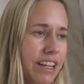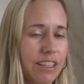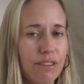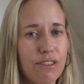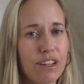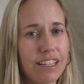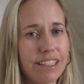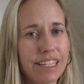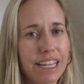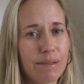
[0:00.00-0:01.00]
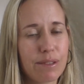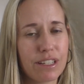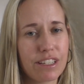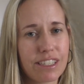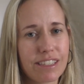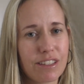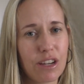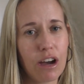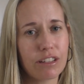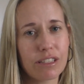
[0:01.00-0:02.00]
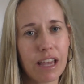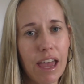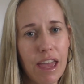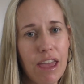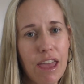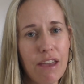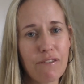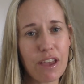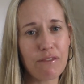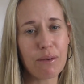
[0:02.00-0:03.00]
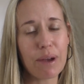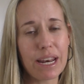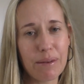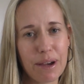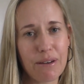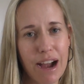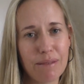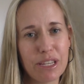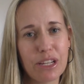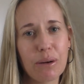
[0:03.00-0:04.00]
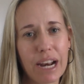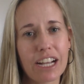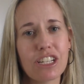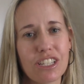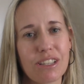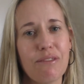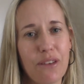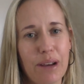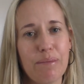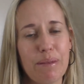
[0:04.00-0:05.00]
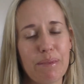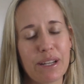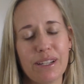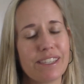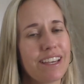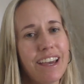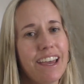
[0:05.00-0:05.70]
like the few days leading up to it, if you were anywhere around me, you know what, actually just avoid me, because